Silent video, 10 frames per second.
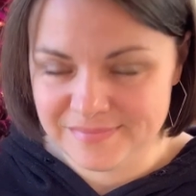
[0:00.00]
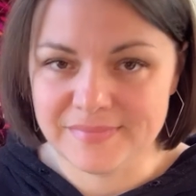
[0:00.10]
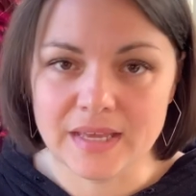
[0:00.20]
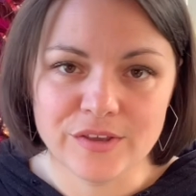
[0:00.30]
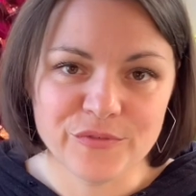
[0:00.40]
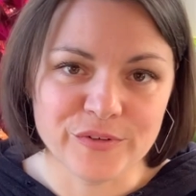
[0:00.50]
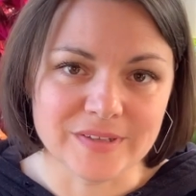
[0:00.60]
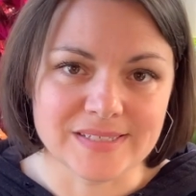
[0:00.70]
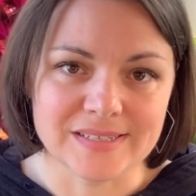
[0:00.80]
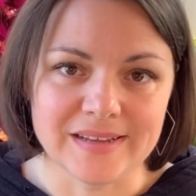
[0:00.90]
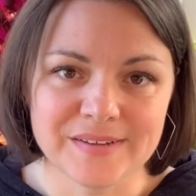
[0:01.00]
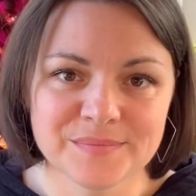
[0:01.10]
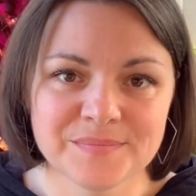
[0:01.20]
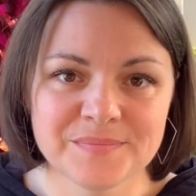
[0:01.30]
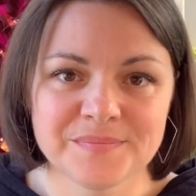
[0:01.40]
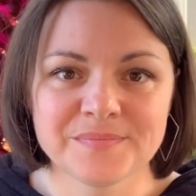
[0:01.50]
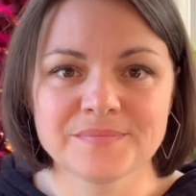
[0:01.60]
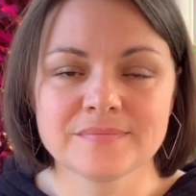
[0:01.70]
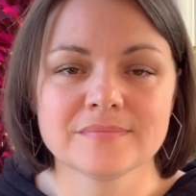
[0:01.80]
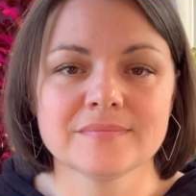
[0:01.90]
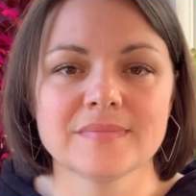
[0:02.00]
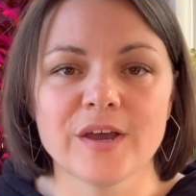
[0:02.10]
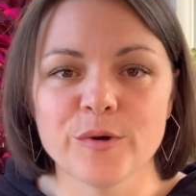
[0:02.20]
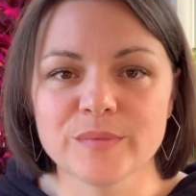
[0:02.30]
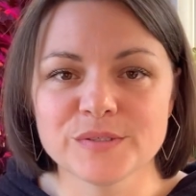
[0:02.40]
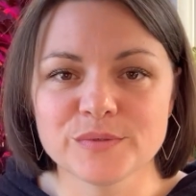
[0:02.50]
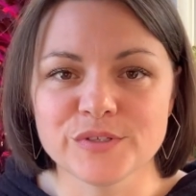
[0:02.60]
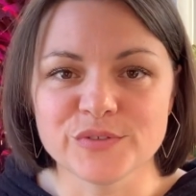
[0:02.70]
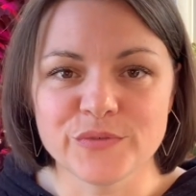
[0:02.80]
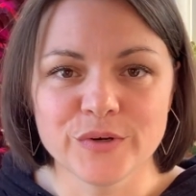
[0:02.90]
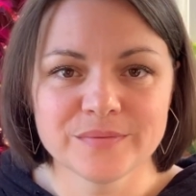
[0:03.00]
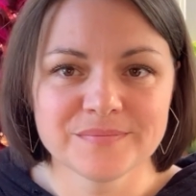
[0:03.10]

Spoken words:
Thank you for listening. I hope this was useful.